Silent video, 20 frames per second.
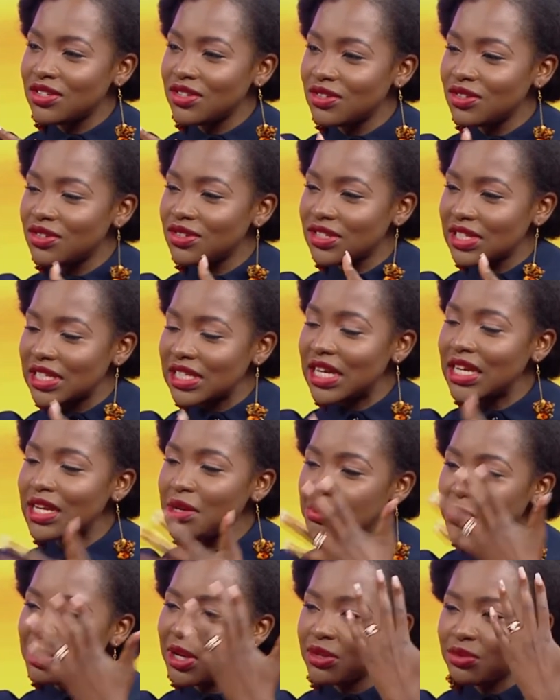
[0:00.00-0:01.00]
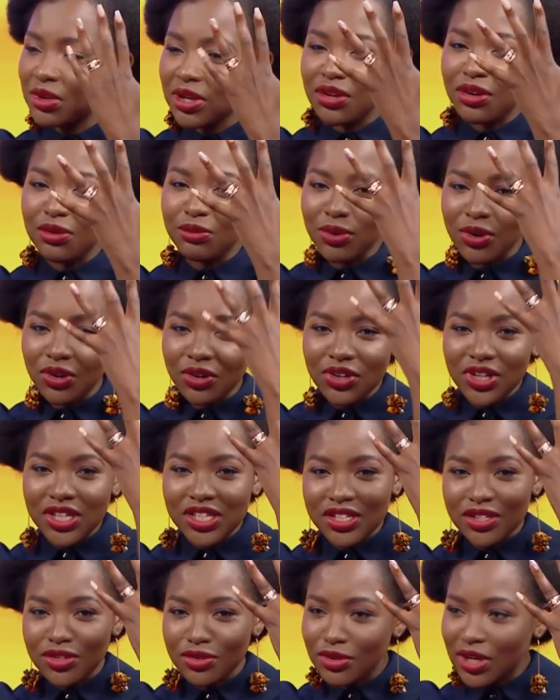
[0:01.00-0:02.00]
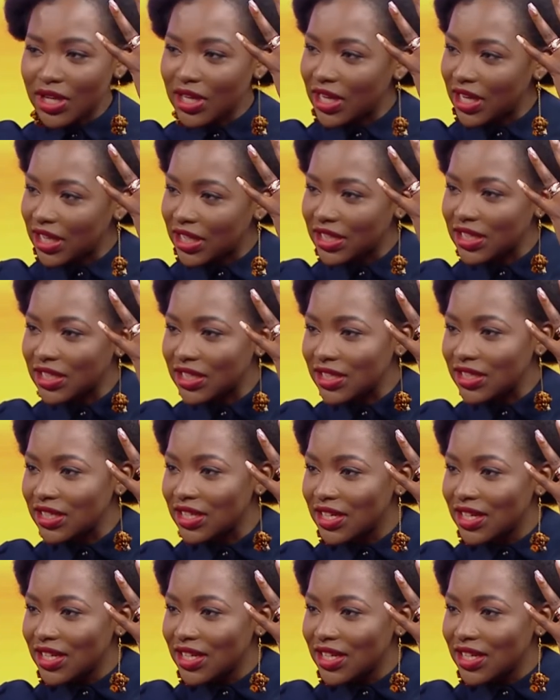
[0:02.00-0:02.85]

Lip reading: you know, because there's that part where your mkono is inward like this,